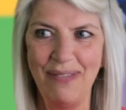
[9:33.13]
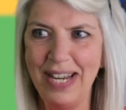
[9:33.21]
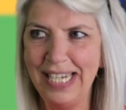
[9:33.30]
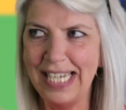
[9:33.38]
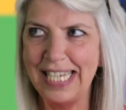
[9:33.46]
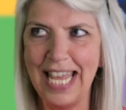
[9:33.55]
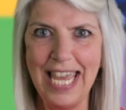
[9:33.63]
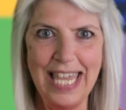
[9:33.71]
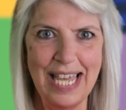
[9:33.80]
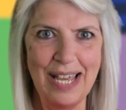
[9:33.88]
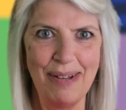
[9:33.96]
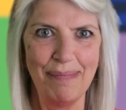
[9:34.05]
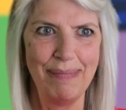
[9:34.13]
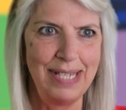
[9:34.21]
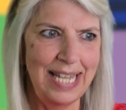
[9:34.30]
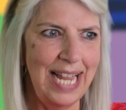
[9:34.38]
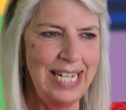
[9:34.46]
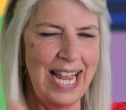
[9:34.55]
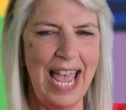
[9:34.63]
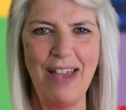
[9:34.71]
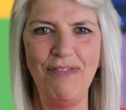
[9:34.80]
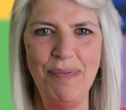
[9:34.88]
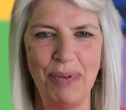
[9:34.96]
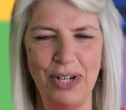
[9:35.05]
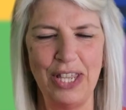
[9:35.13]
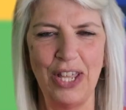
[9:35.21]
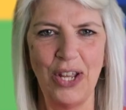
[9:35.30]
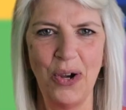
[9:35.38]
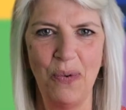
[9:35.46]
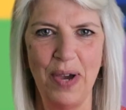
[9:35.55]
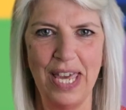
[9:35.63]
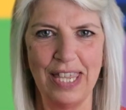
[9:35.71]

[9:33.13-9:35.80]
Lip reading: And when you see them, say to everybody that you're